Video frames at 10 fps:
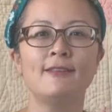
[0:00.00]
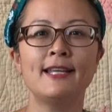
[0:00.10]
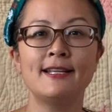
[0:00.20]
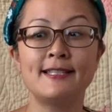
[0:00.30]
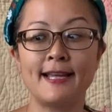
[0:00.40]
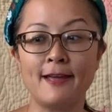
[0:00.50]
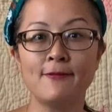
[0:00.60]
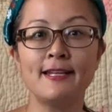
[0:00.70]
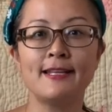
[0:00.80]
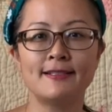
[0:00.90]
let us dive
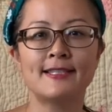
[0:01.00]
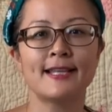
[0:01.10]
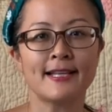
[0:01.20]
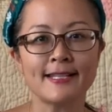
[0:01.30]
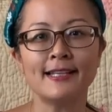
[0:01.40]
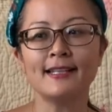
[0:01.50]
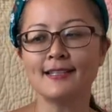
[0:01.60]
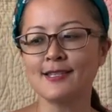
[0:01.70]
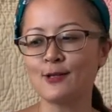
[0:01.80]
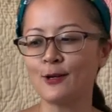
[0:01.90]
in and start telling the
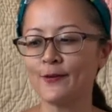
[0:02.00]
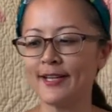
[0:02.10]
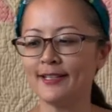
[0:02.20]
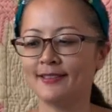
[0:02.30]
story.